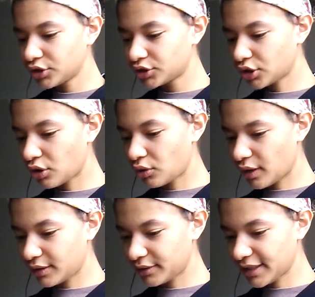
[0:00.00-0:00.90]

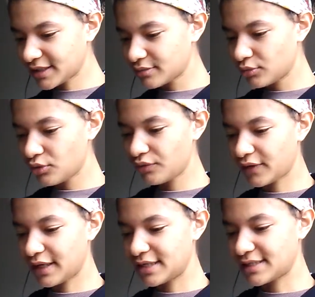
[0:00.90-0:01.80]
So, let's move
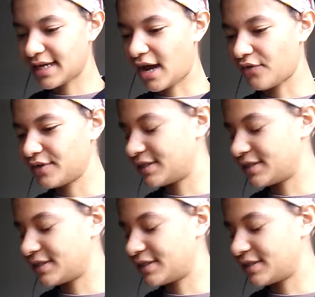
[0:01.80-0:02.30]
into how the